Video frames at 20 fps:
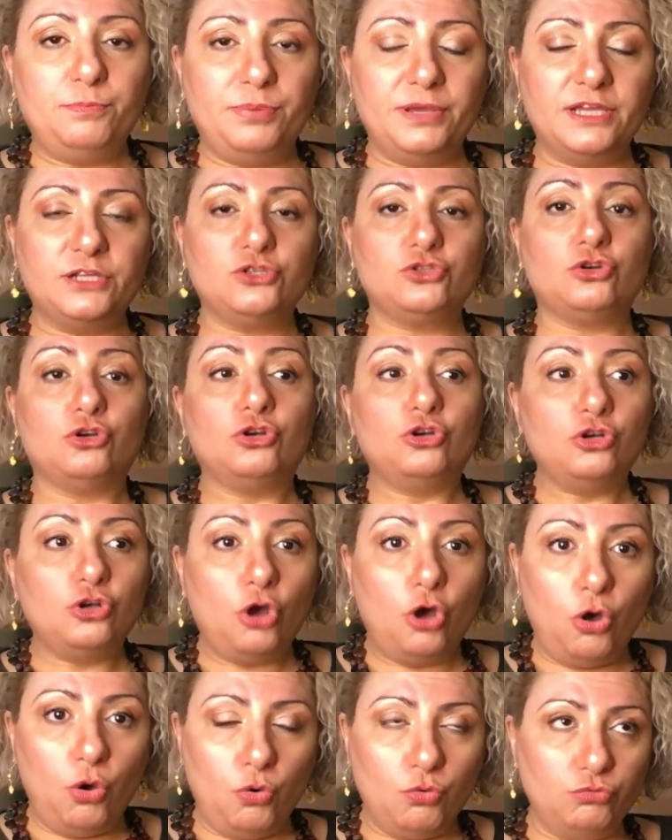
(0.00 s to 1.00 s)
person
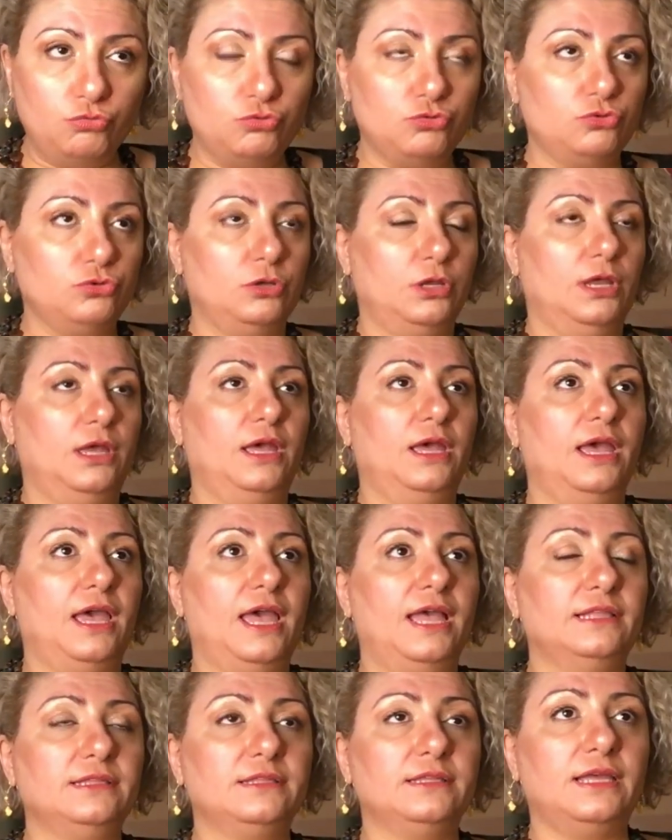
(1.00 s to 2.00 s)
knows
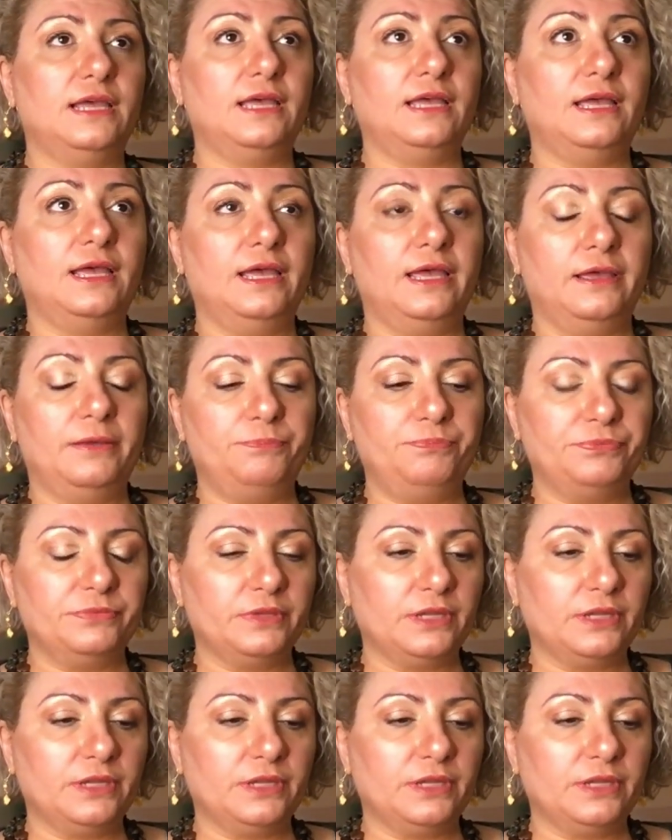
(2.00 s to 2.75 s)
and uh,